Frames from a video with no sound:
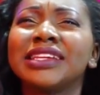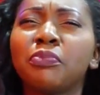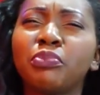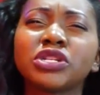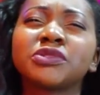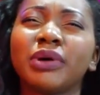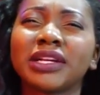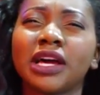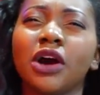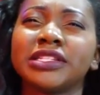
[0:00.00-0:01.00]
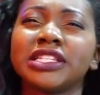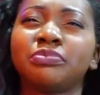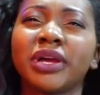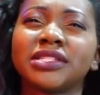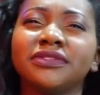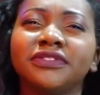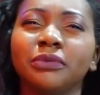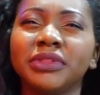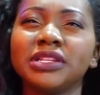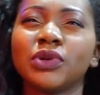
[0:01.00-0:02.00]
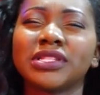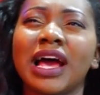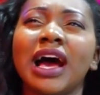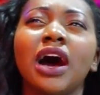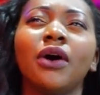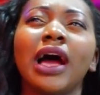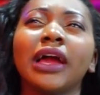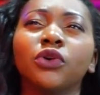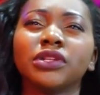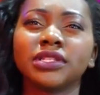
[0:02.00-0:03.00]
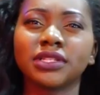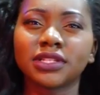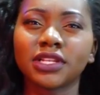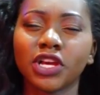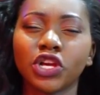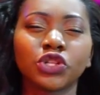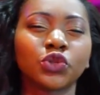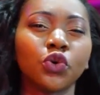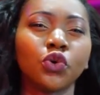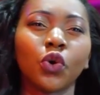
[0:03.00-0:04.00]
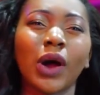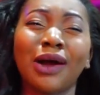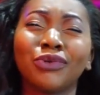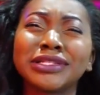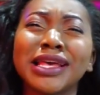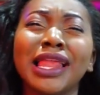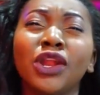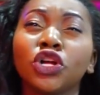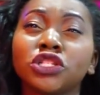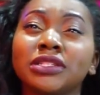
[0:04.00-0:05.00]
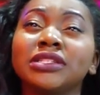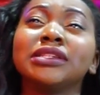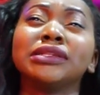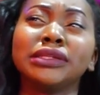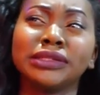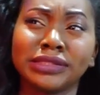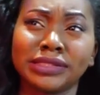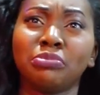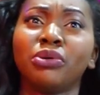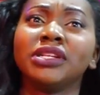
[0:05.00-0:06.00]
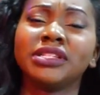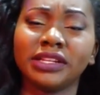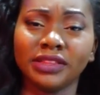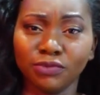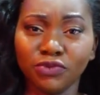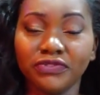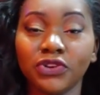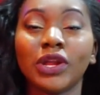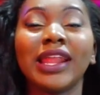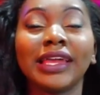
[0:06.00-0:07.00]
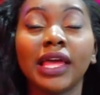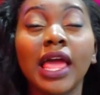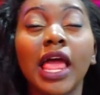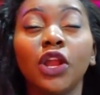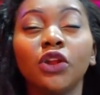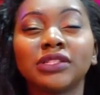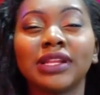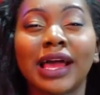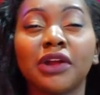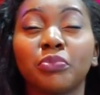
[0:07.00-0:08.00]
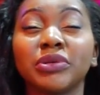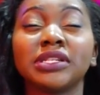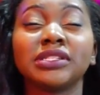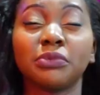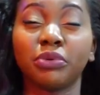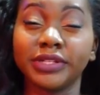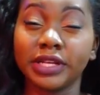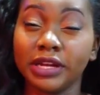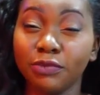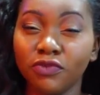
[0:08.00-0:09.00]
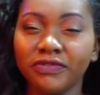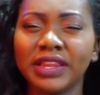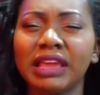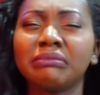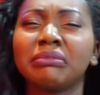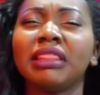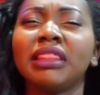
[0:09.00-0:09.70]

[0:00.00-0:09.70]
the pushback that I was expecting from this wasn't how I got it. So I was a lot of disappointed in the movie. Not like a lot, like 100% disappointed in the movie. Like